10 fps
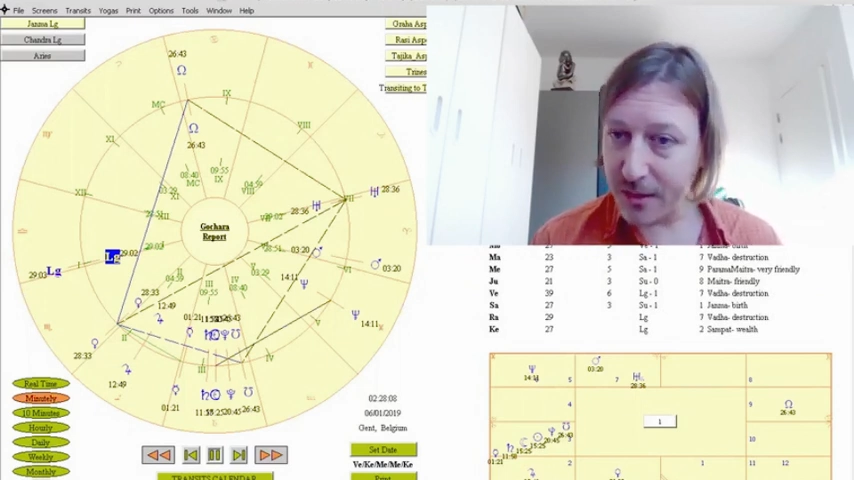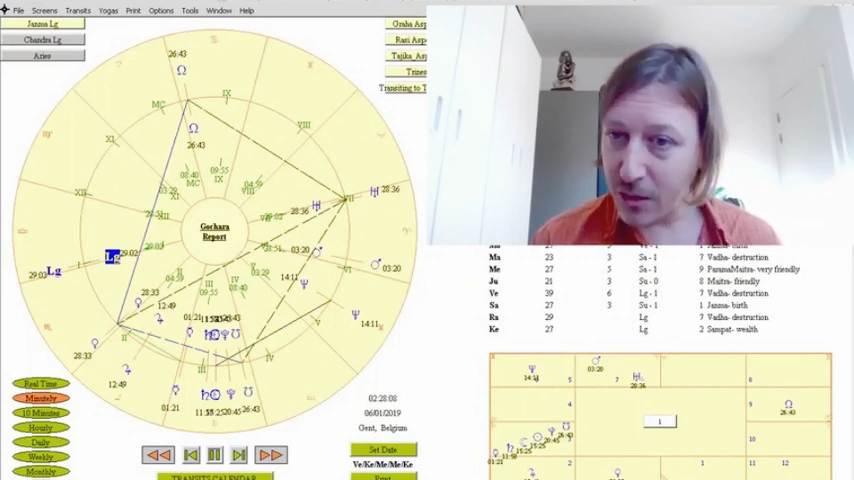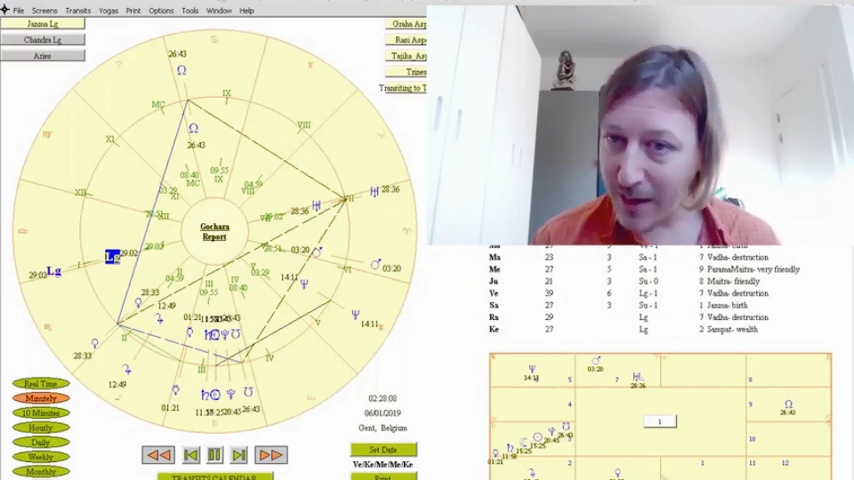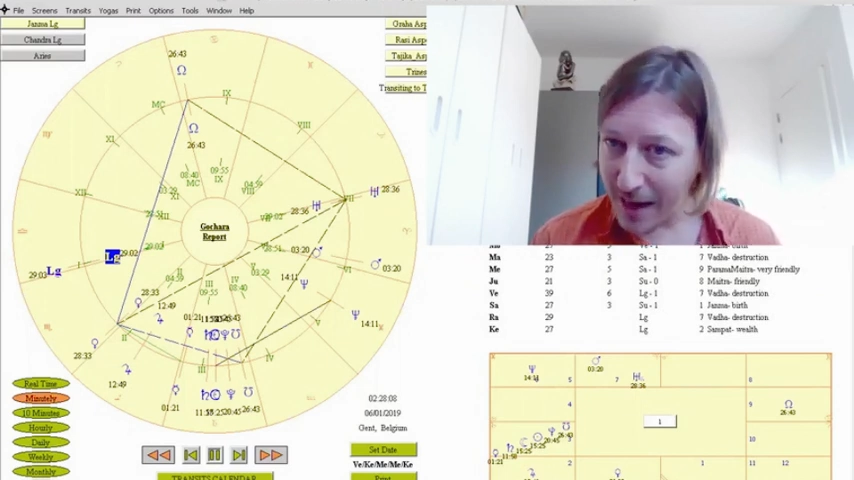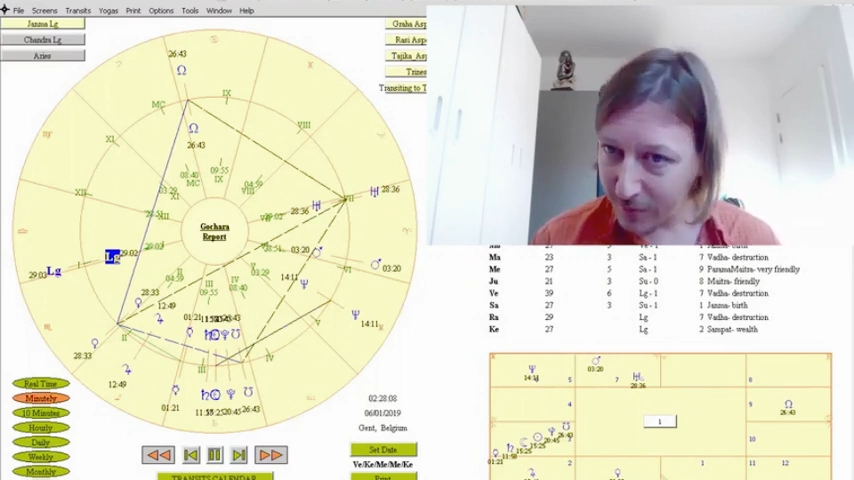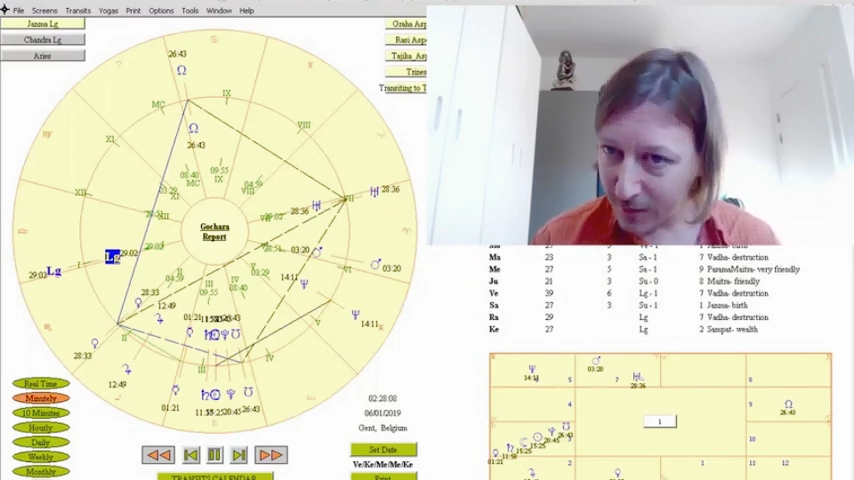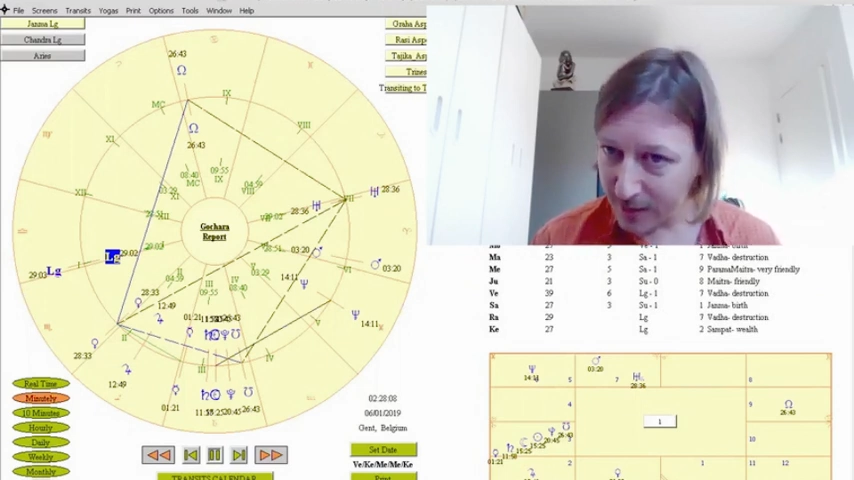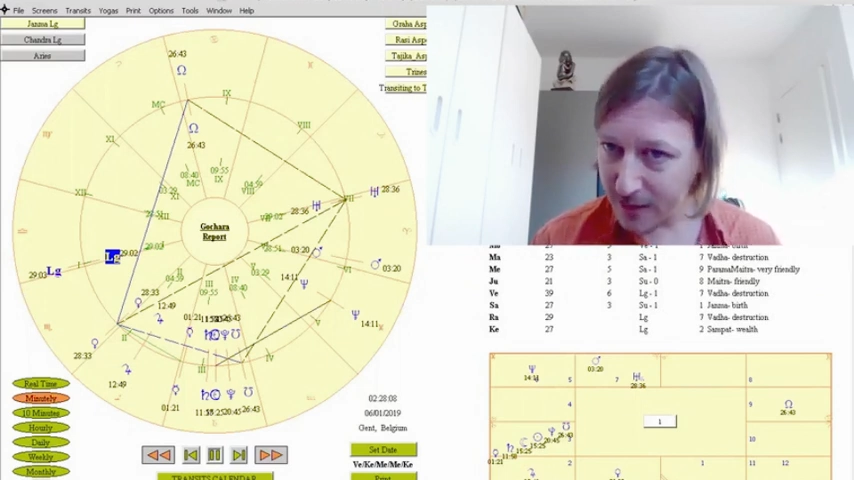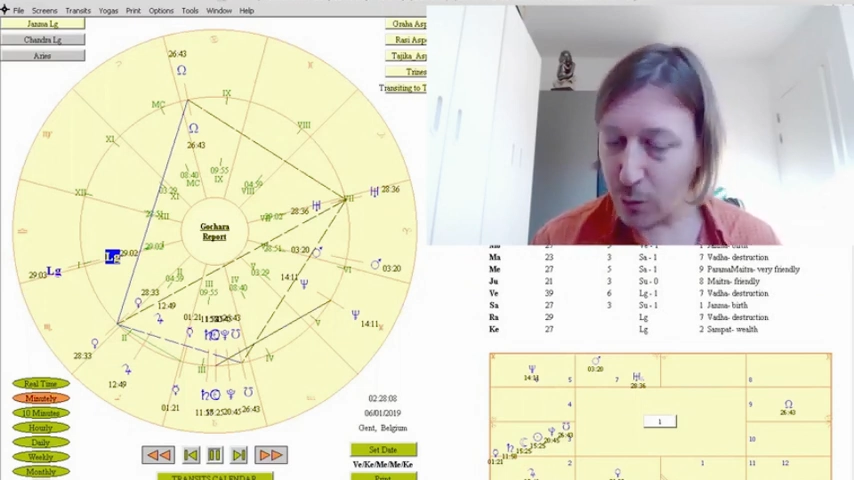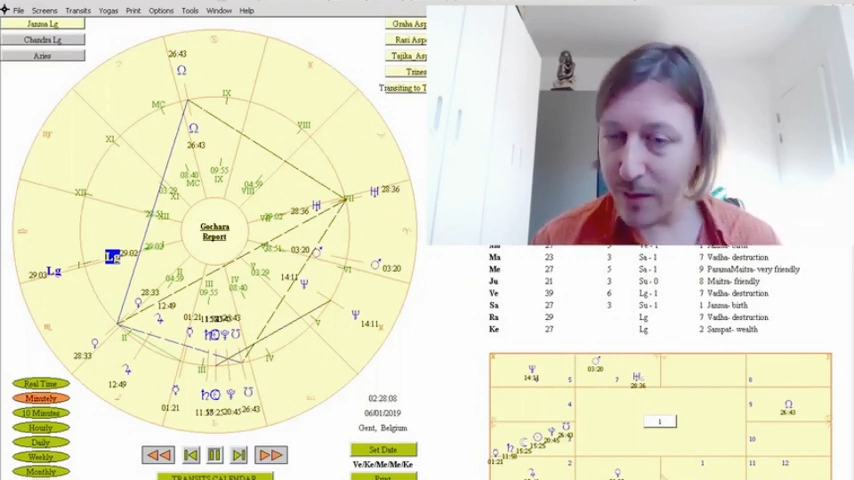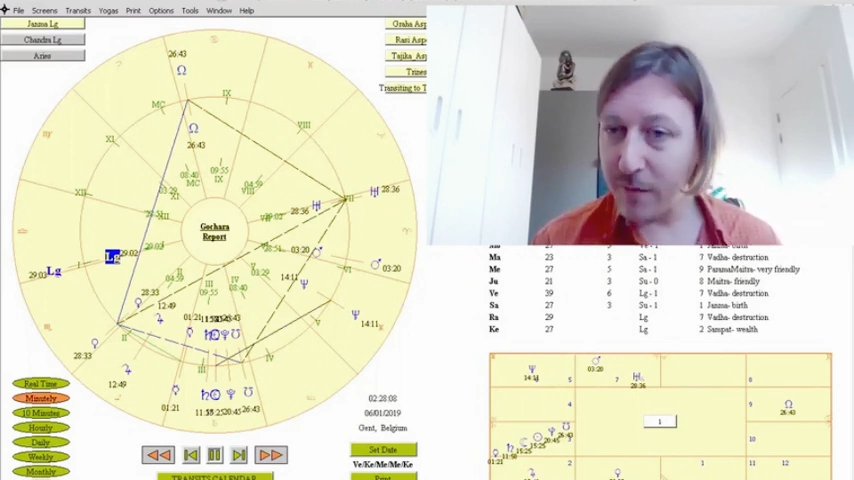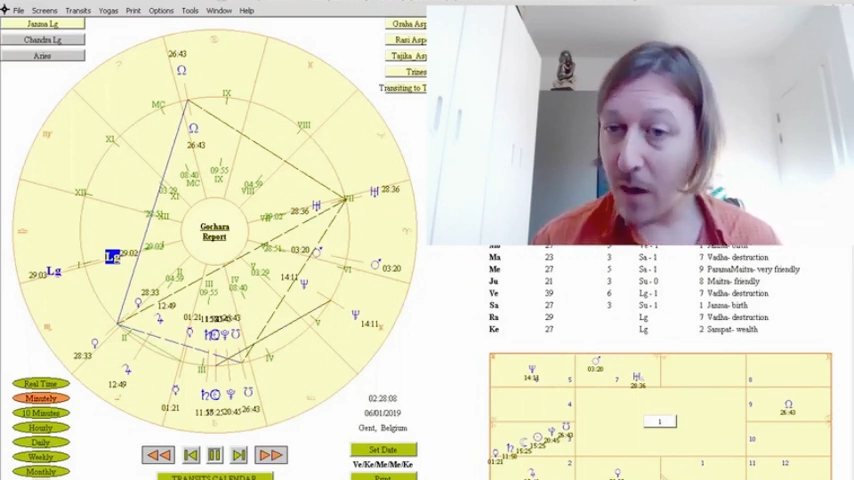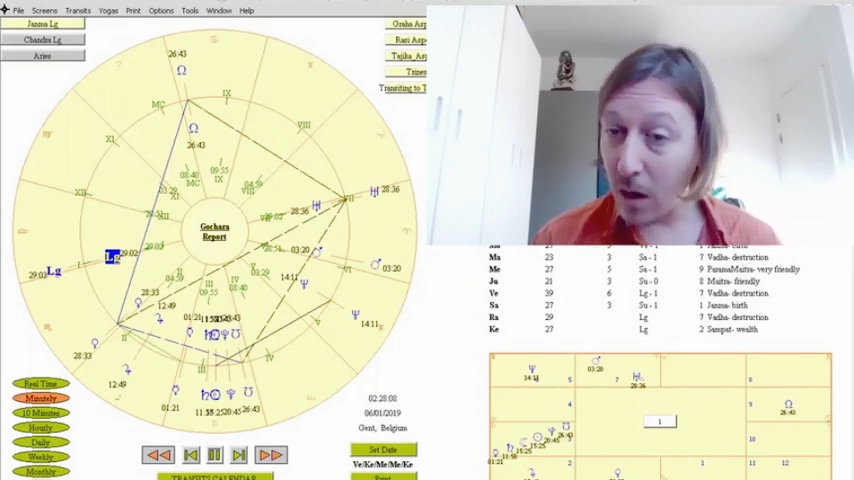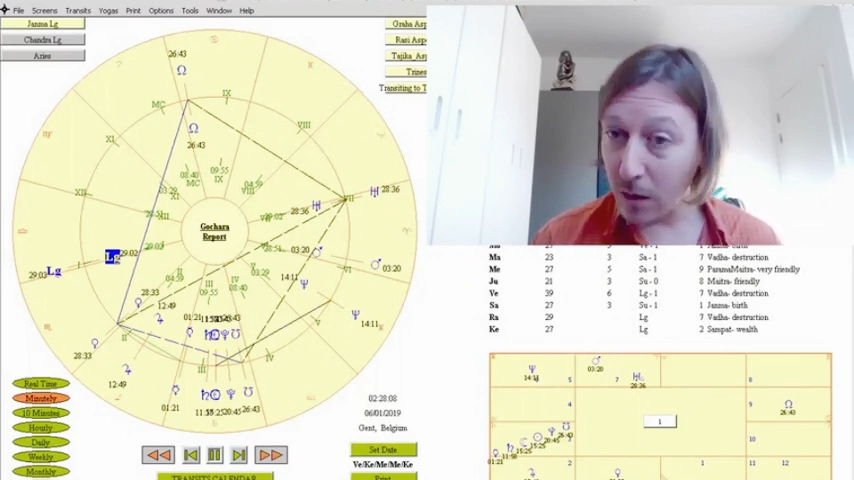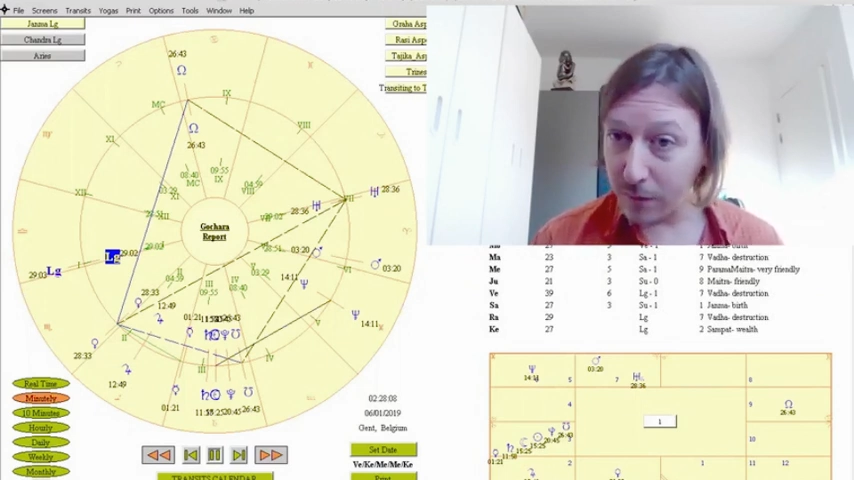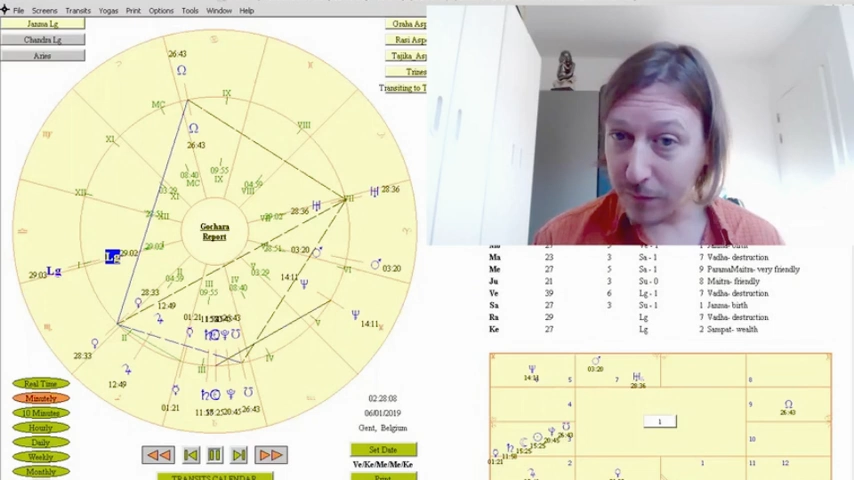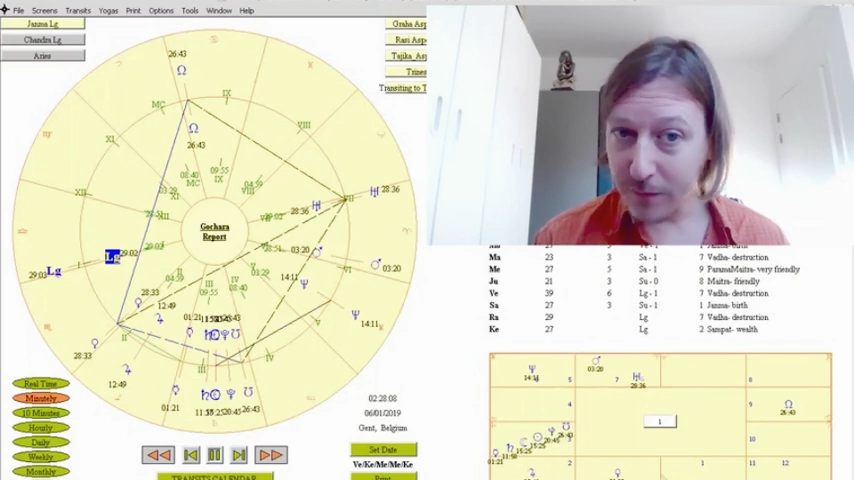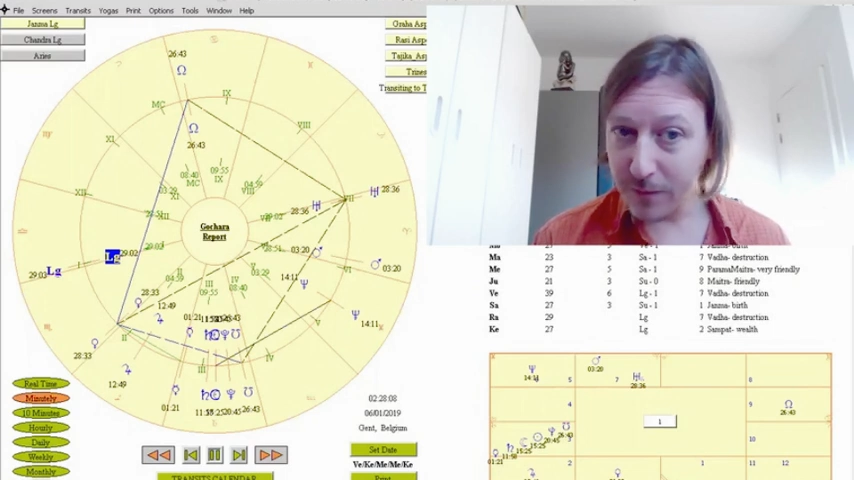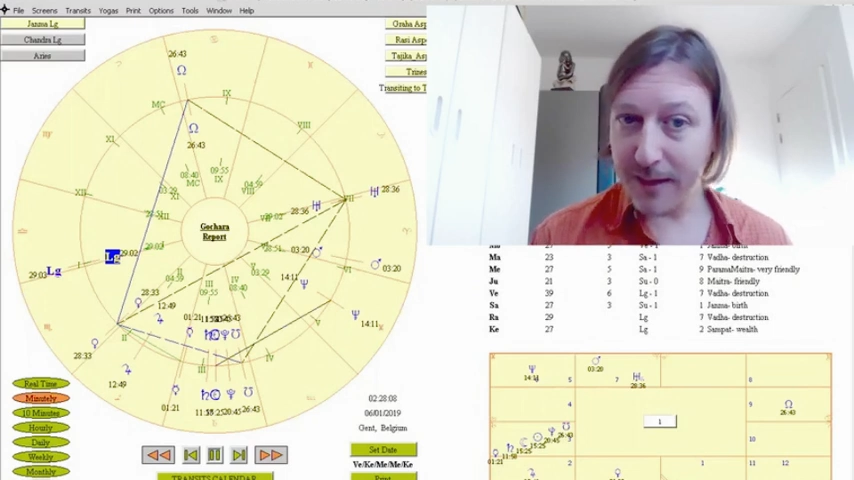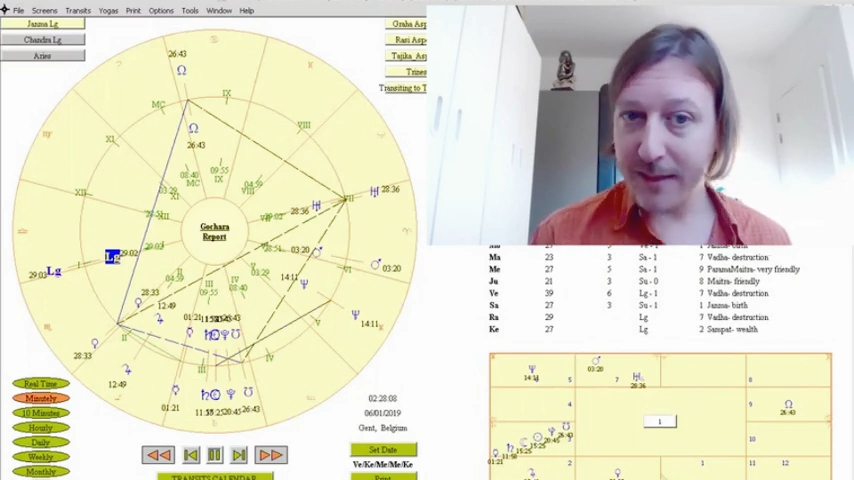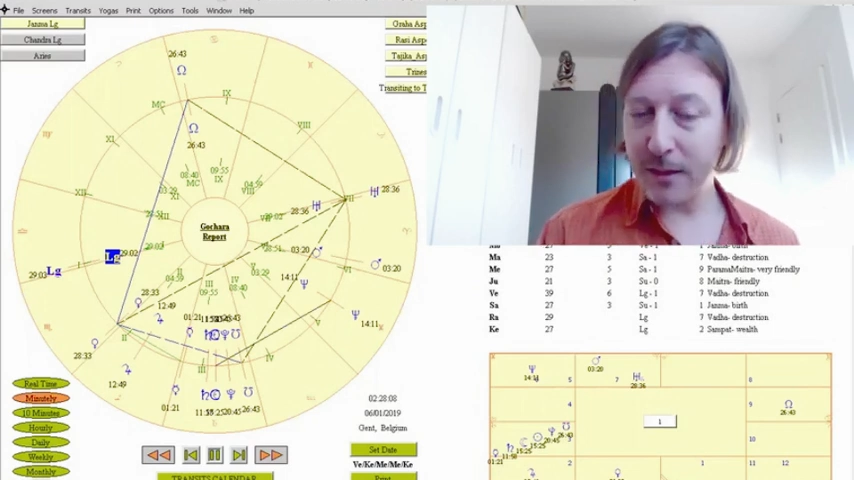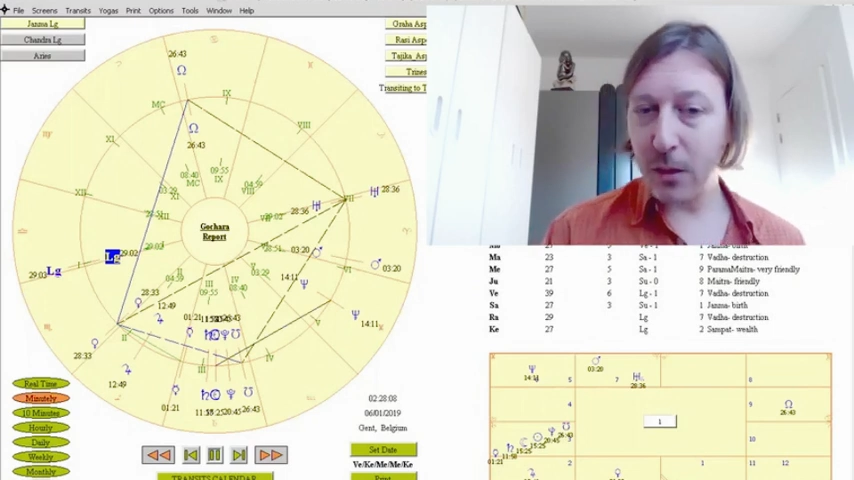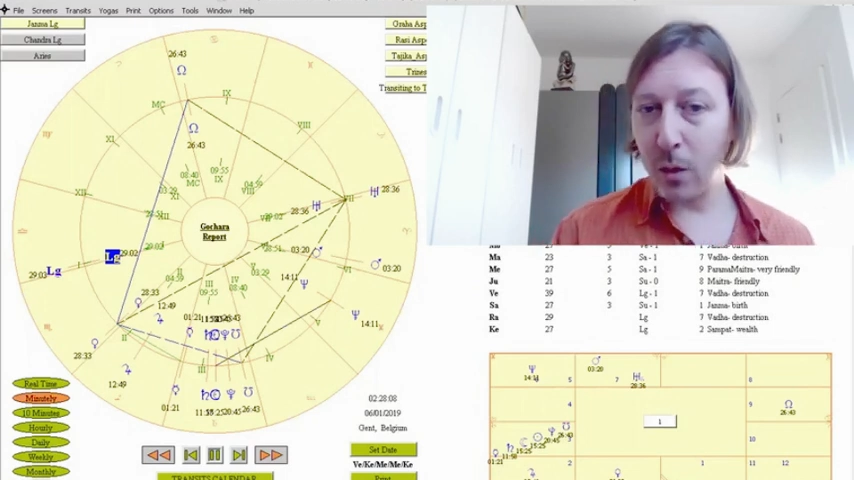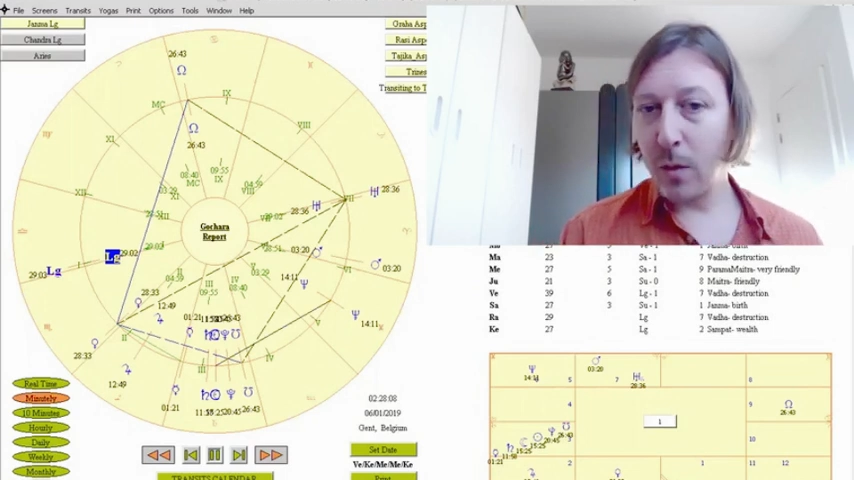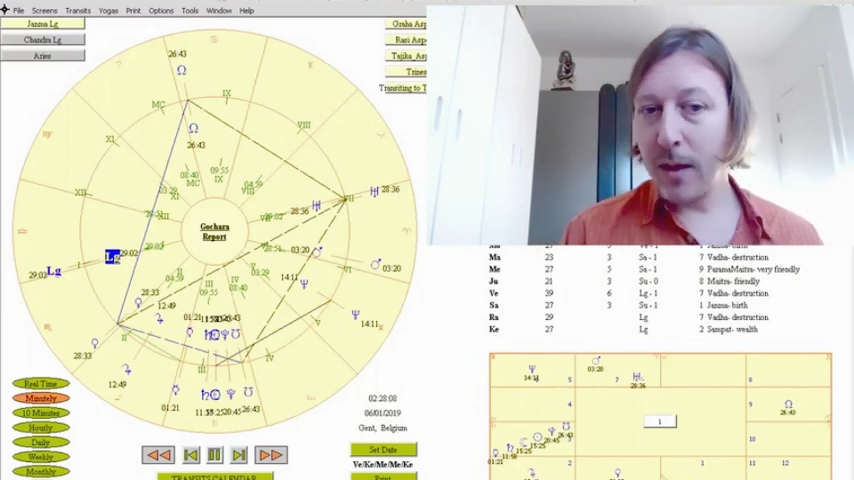travels to evolve, right? So